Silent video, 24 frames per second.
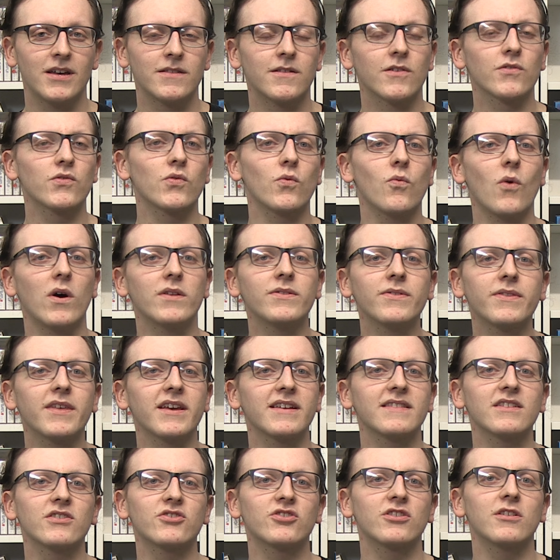There's one
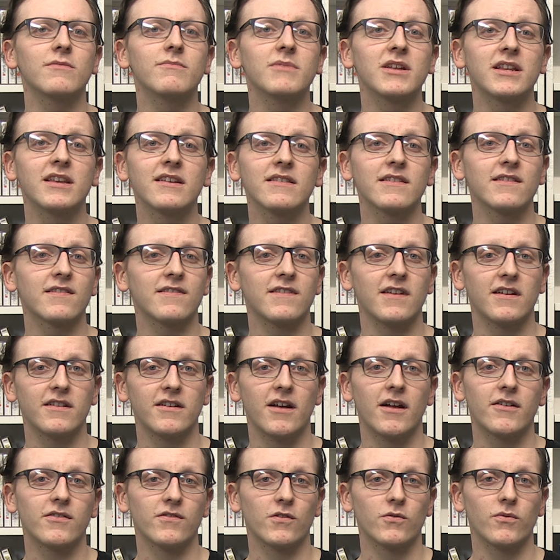thing that should immediately stand
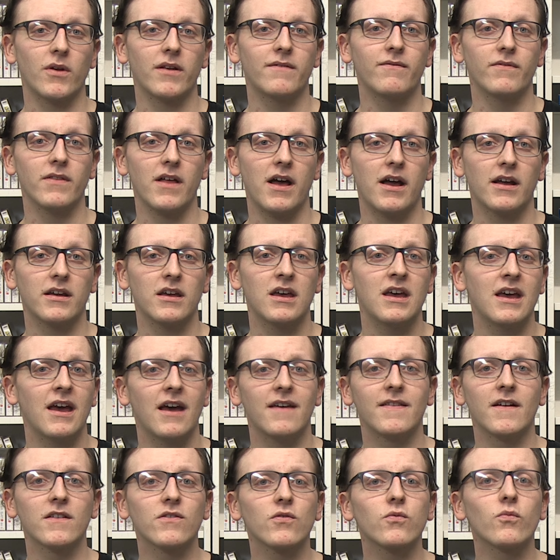out as a red flag,
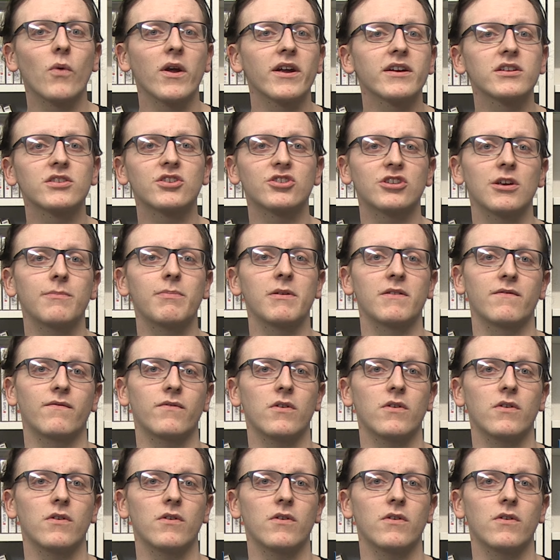and that's where it's shipping